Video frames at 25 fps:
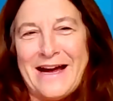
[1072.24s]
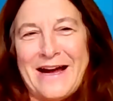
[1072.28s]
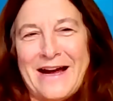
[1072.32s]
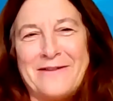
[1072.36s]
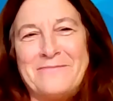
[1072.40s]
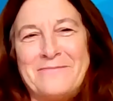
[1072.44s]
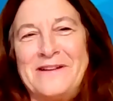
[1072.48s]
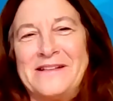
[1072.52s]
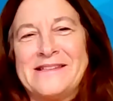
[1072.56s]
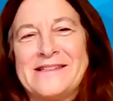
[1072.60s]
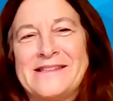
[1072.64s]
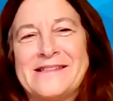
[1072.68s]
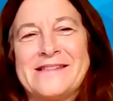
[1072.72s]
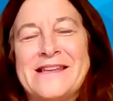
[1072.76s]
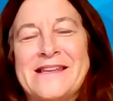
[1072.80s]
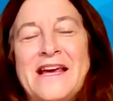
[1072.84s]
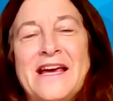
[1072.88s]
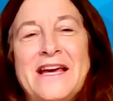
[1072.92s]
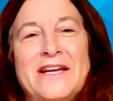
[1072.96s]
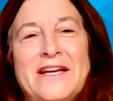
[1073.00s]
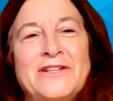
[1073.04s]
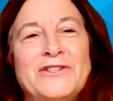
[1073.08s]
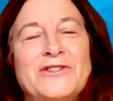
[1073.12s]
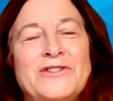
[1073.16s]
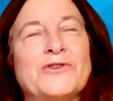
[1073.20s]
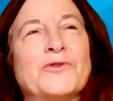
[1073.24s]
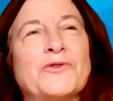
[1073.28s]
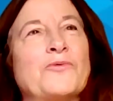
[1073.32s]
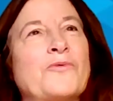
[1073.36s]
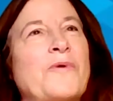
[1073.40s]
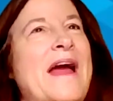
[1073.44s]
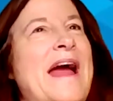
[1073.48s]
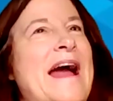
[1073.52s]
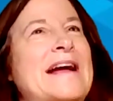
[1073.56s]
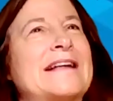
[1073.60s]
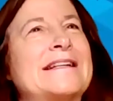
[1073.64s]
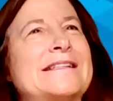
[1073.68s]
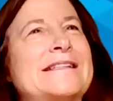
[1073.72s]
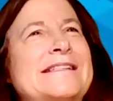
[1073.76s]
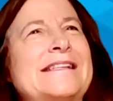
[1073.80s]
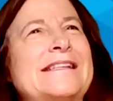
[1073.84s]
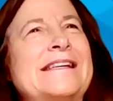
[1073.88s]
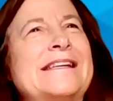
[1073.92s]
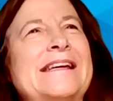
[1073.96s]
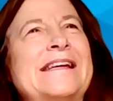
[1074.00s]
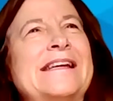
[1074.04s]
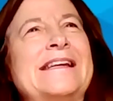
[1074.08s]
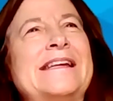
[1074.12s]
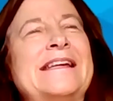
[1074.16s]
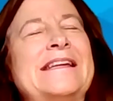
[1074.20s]
Um, it's direct
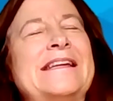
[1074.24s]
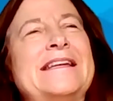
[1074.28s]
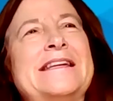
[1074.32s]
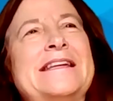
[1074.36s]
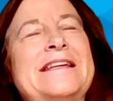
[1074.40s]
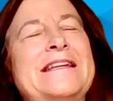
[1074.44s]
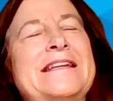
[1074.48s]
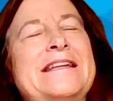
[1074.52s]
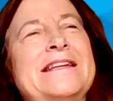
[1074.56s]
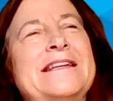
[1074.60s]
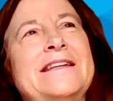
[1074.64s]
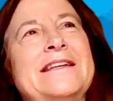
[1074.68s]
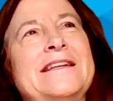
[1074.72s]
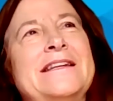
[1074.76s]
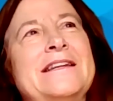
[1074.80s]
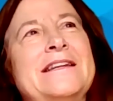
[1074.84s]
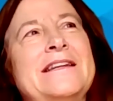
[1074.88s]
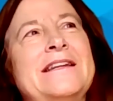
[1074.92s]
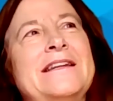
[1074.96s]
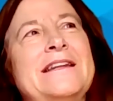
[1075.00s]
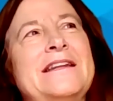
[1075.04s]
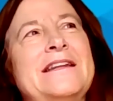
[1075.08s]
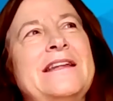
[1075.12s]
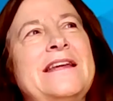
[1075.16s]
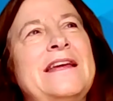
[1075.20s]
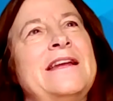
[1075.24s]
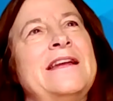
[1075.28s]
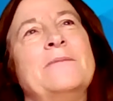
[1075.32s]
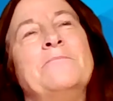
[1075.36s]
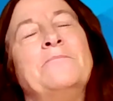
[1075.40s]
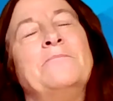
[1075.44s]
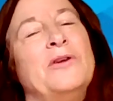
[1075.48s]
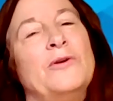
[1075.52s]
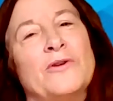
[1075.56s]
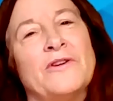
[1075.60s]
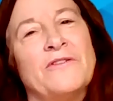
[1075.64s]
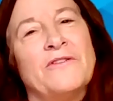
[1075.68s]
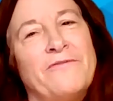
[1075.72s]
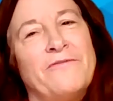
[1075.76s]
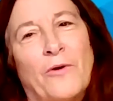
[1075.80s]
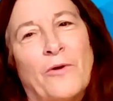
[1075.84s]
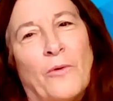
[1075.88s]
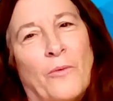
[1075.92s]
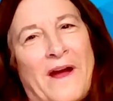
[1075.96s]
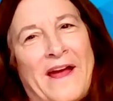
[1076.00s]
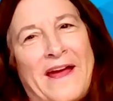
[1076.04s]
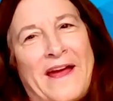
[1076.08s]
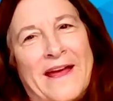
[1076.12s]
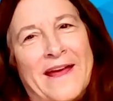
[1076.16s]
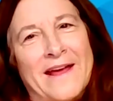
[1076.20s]
in an in a
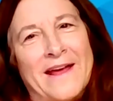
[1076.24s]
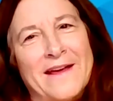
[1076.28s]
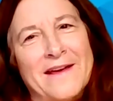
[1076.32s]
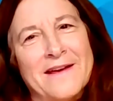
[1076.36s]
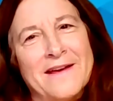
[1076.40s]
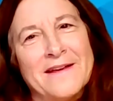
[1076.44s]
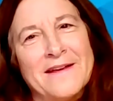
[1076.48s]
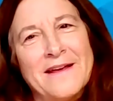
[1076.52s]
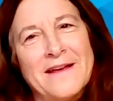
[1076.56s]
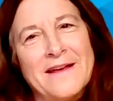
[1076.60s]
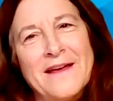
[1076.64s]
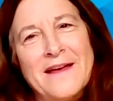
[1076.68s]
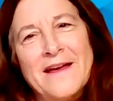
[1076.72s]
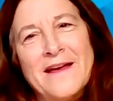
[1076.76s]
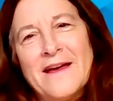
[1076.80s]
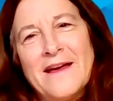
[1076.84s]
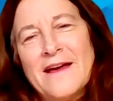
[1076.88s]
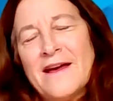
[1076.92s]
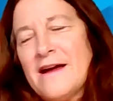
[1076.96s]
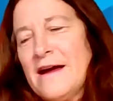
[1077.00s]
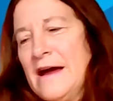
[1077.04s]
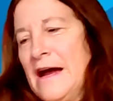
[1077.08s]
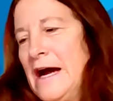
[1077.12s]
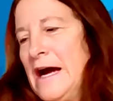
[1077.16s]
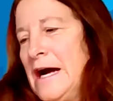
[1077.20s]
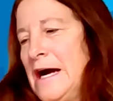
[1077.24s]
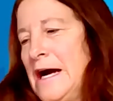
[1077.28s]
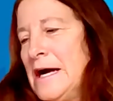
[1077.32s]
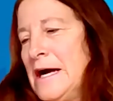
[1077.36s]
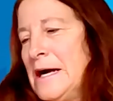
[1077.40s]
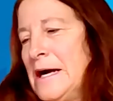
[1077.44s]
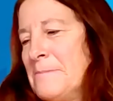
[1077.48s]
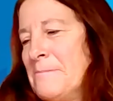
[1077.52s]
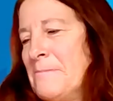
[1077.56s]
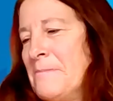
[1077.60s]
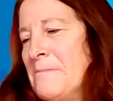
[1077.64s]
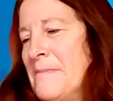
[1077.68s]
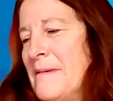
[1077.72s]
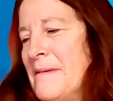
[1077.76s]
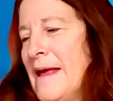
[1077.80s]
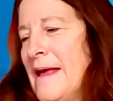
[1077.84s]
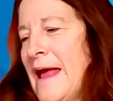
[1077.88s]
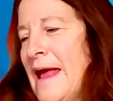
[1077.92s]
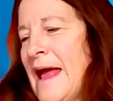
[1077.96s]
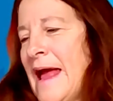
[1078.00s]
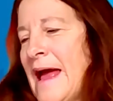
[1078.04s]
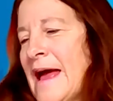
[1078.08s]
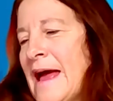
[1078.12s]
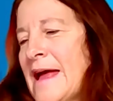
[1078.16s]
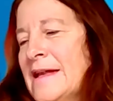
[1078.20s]
beautiful way, um,
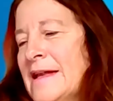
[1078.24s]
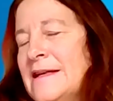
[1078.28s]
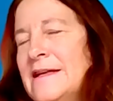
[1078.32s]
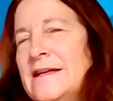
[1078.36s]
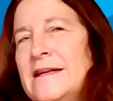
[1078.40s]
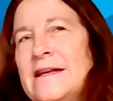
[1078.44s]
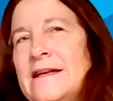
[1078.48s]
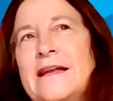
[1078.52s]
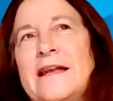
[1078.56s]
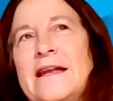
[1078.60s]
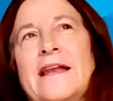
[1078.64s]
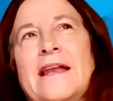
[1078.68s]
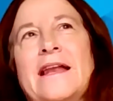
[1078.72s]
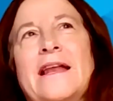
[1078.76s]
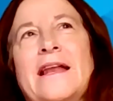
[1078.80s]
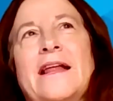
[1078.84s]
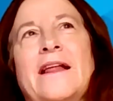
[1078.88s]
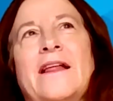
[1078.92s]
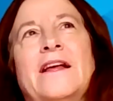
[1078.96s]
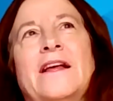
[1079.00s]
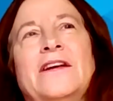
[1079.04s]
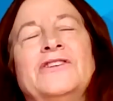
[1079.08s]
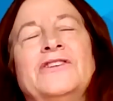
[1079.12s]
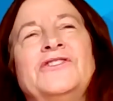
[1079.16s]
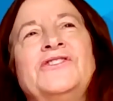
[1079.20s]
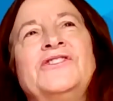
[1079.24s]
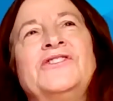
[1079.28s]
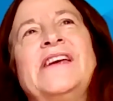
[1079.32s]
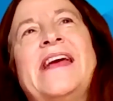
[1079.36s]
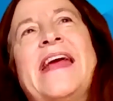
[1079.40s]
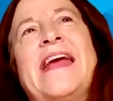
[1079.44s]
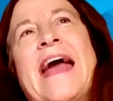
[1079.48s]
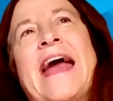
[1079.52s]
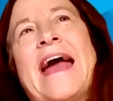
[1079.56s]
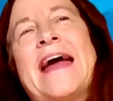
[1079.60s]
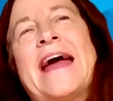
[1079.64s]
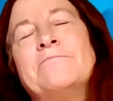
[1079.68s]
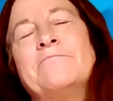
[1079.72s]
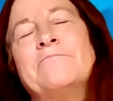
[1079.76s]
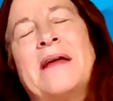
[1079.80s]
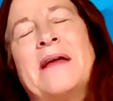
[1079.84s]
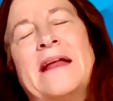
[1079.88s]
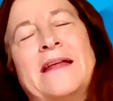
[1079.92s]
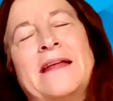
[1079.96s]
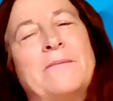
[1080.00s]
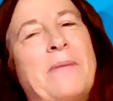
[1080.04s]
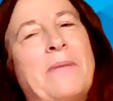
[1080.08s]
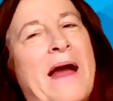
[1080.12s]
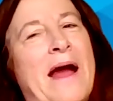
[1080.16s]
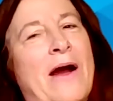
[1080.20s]
and she had
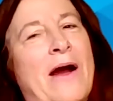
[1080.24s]
many